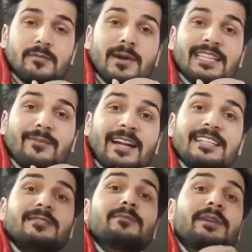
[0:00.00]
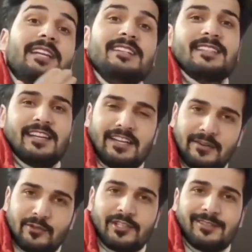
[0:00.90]
Mathematics beats the
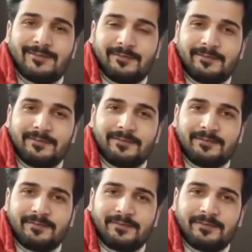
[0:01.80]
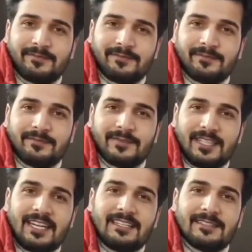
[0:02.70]
intuition,
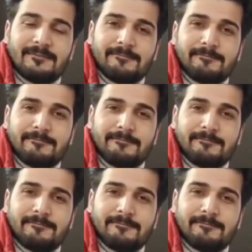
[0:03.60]
right?